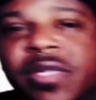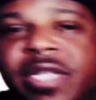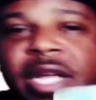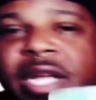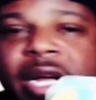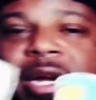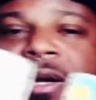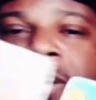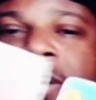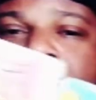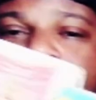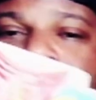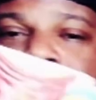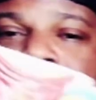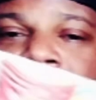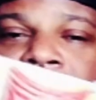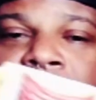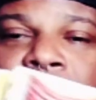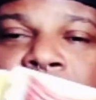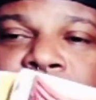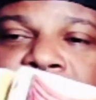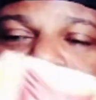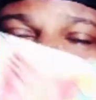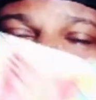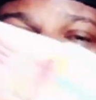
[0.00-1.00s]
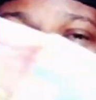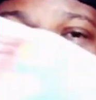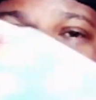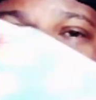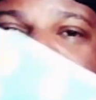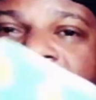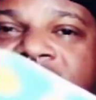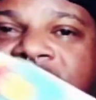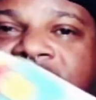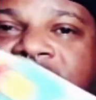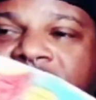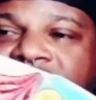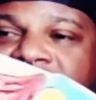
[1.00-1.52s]
here, bring
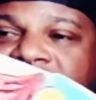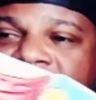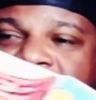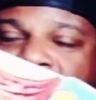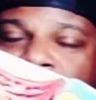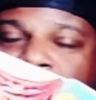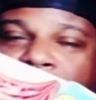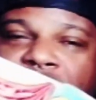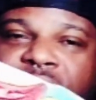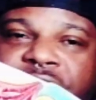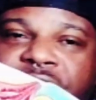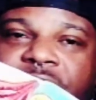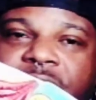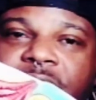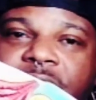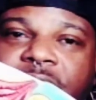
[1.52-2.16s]
balance to the situation.